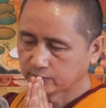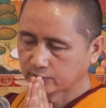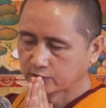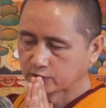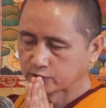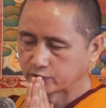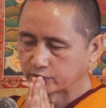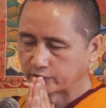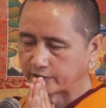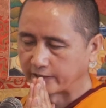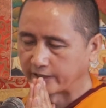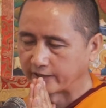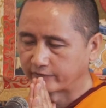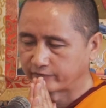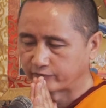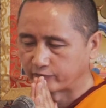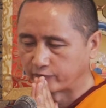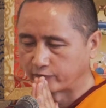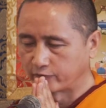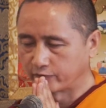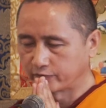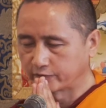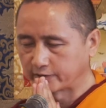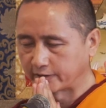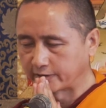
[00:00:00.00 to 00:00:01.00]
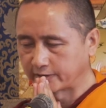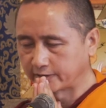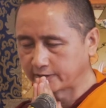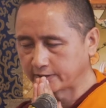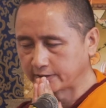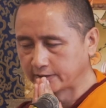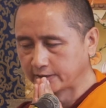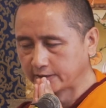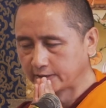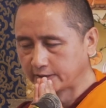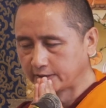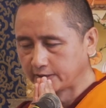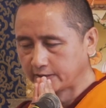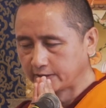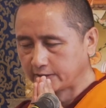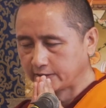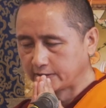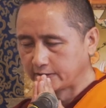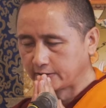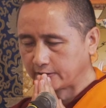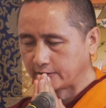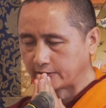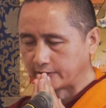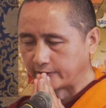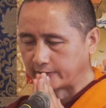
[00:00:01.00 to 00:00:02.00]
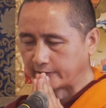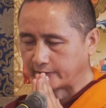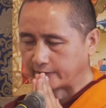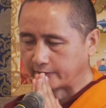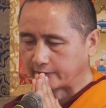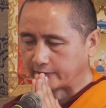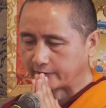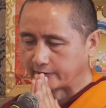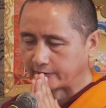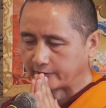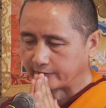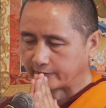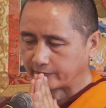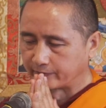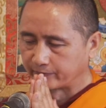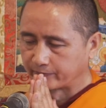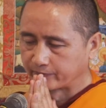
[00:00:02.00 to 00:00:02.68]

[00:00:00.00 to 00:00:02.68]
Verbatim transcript: So therefore, then, uh,